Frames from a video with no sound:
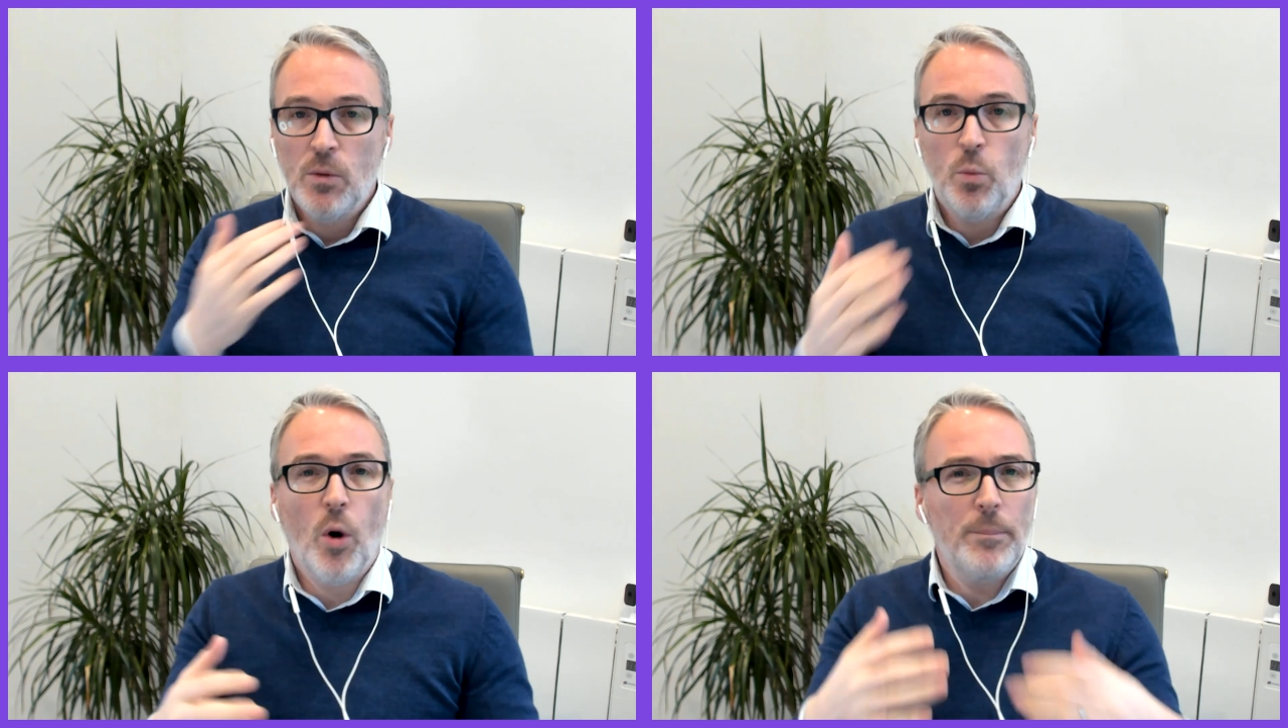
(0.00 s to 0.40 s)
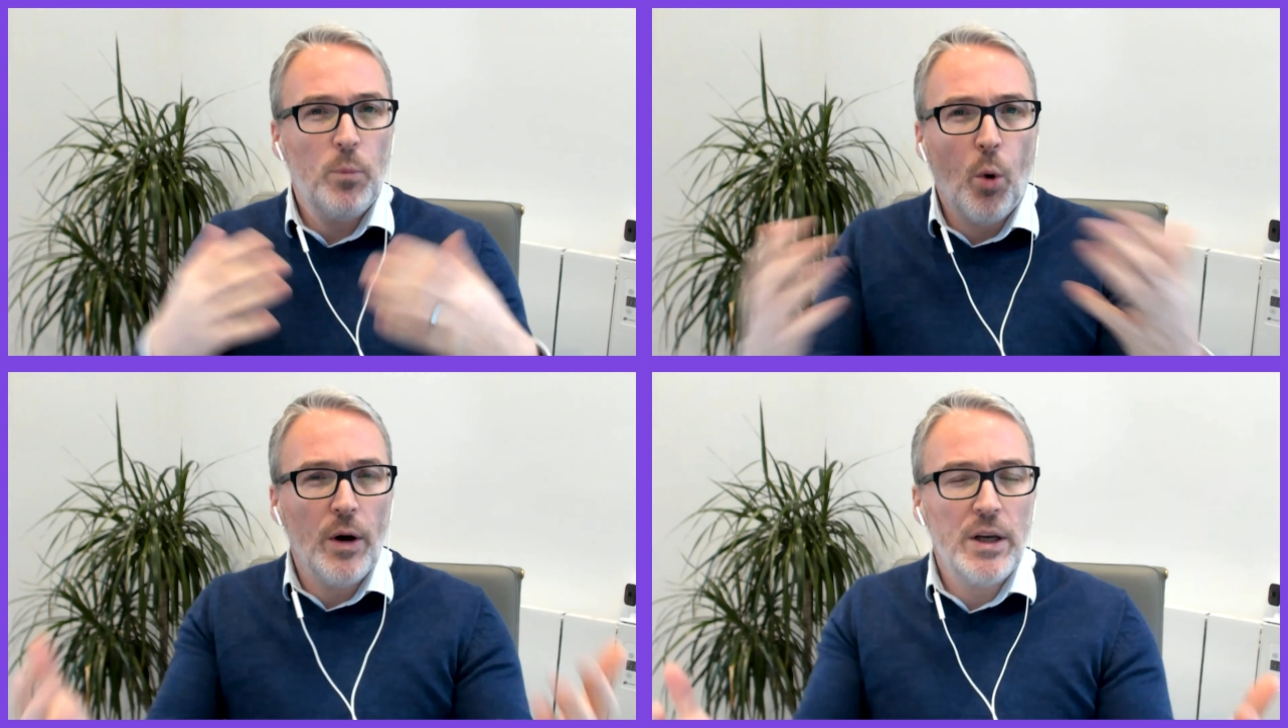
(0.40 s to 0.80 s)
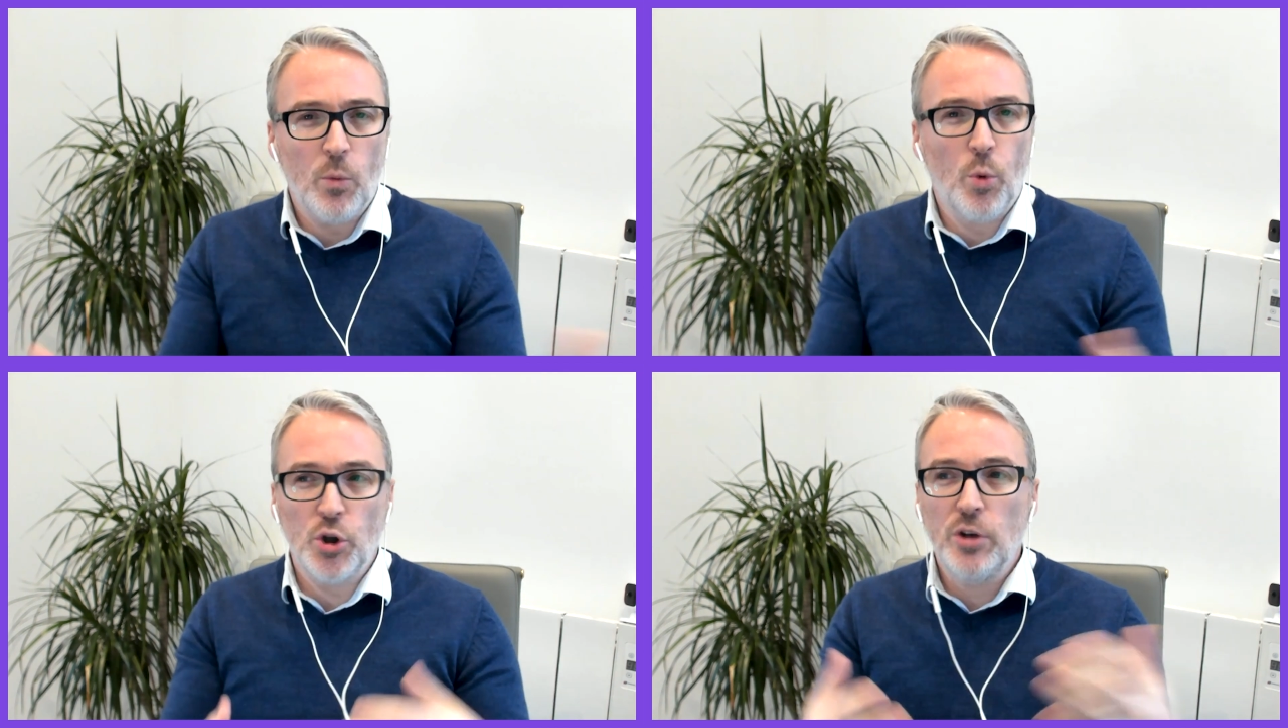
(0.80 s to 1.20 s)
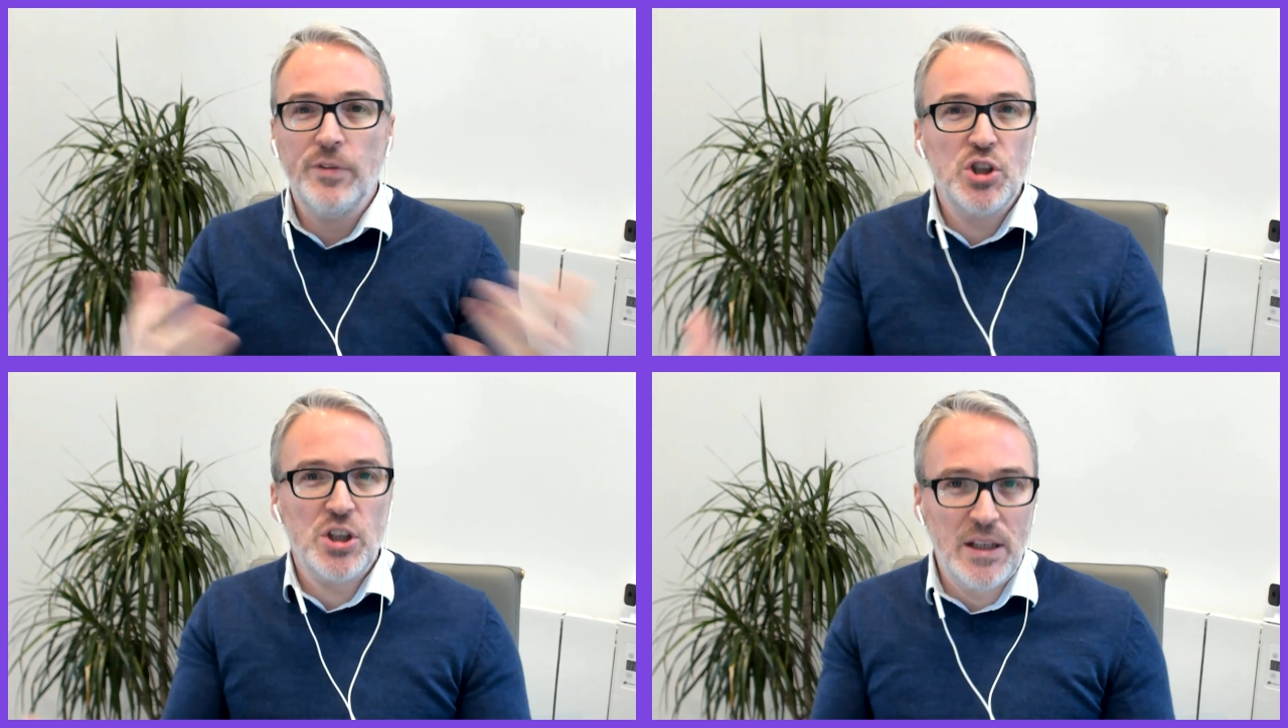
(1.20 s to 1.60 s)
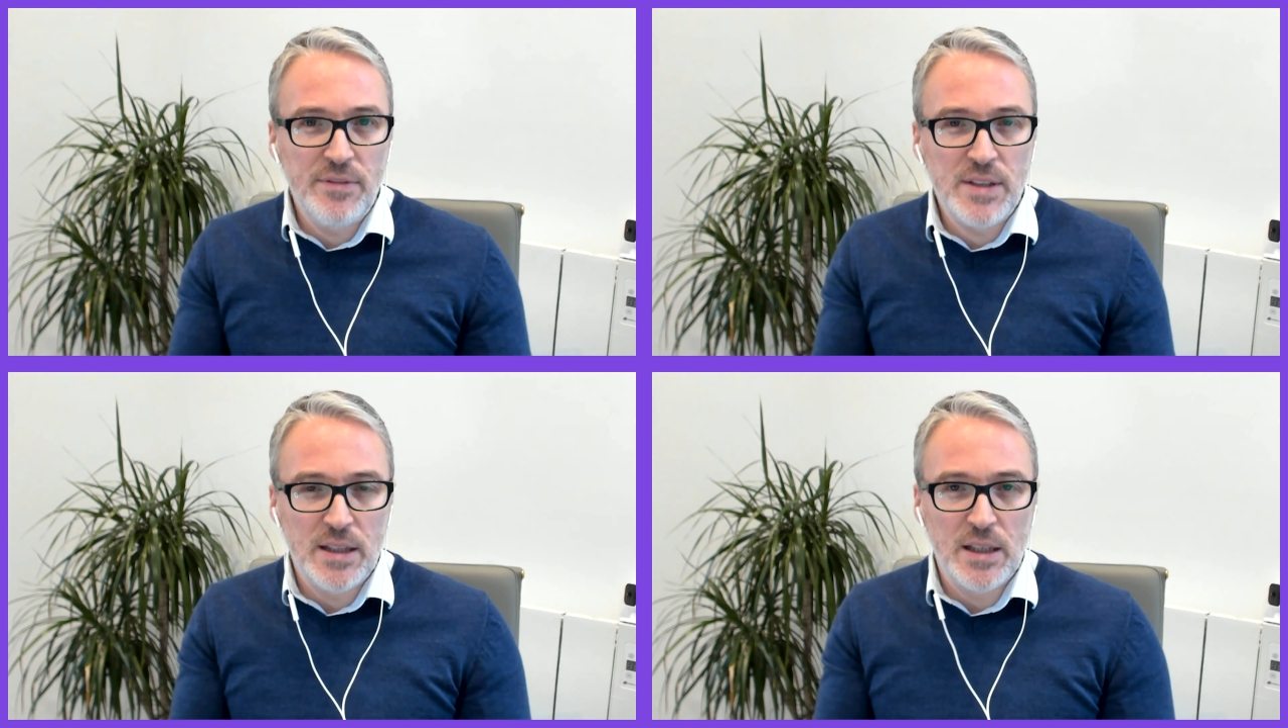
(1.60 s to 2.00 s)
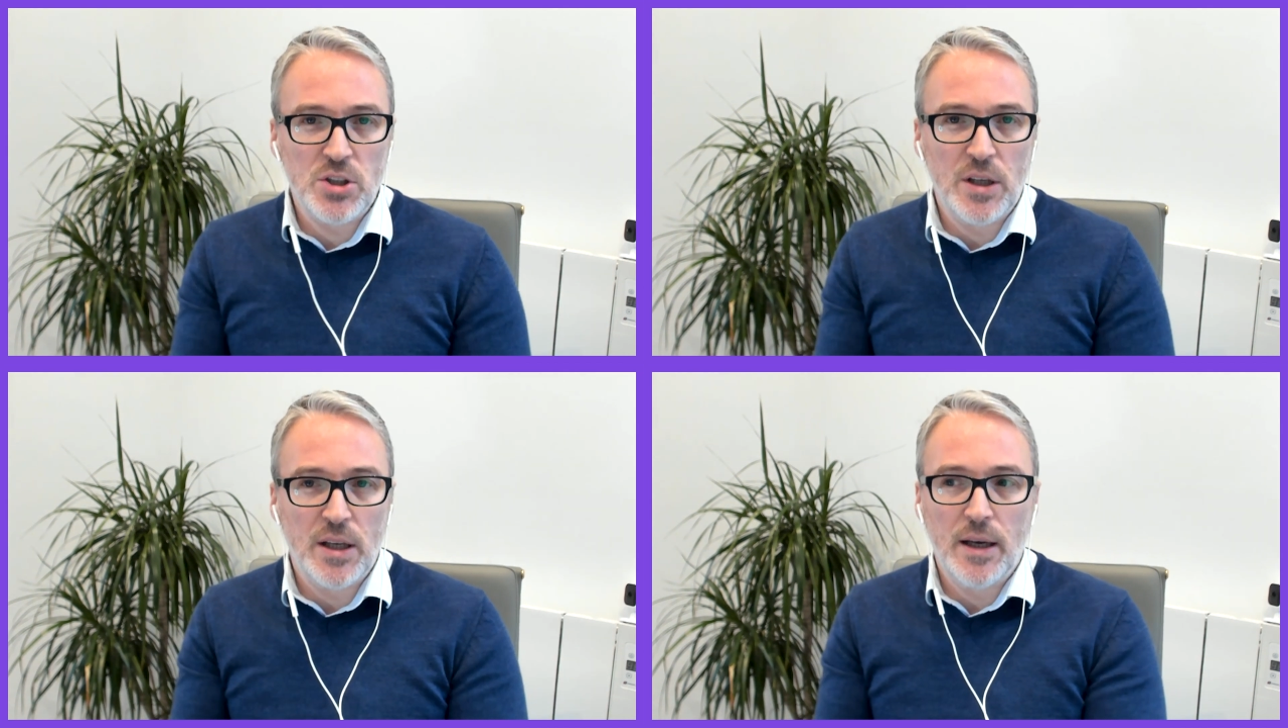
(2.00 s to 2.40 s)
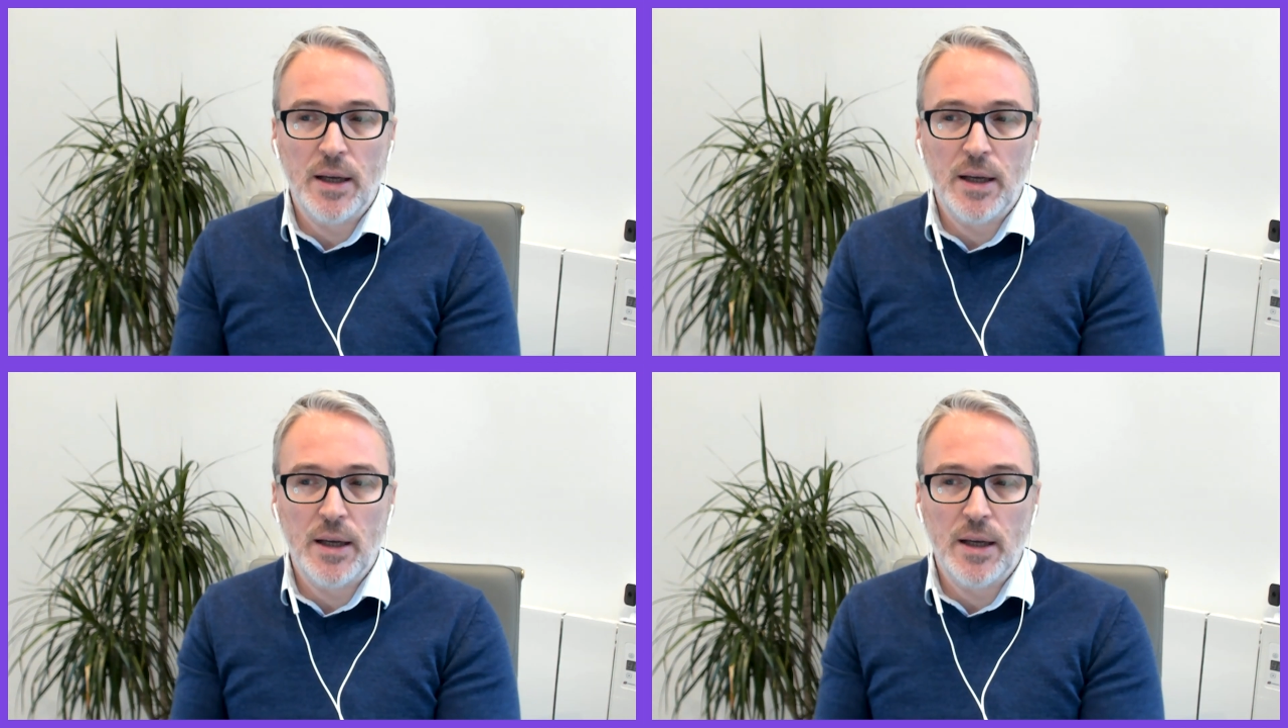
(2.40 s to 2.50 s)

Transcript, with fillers: what you've achieved in this year.